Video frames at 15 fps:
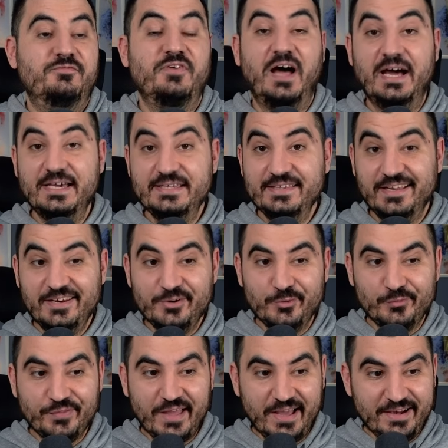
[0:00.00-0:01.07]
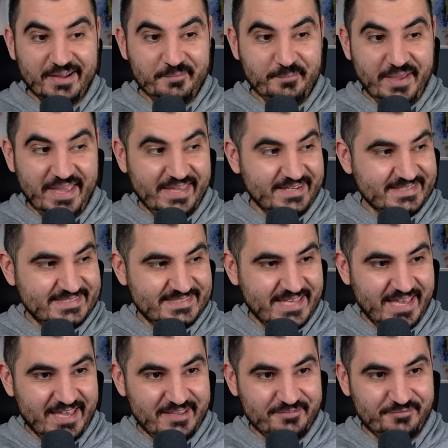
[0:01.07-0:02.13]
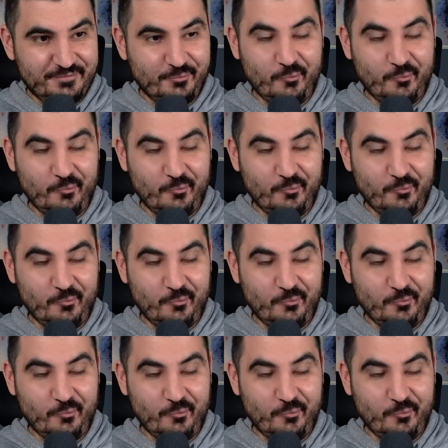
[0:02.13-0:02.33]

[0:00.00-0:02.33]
Finally, Onana made a save.